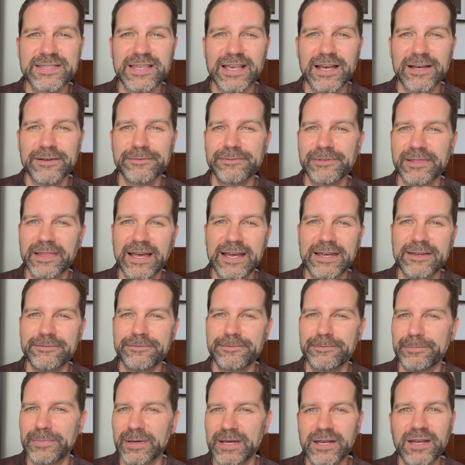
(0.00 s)
of
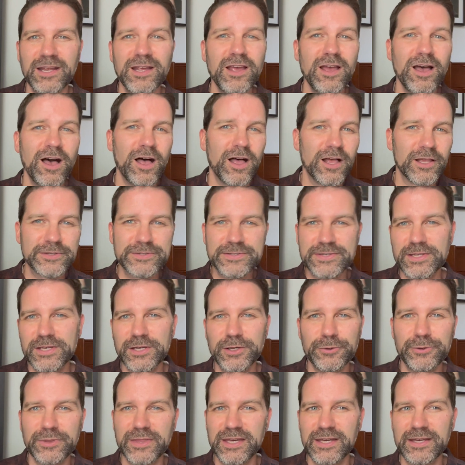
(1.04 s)
life, but
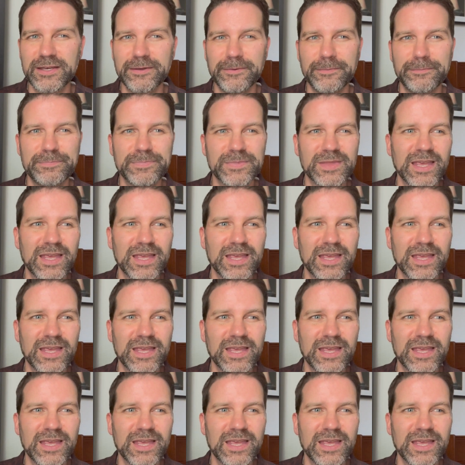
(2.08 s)
also the,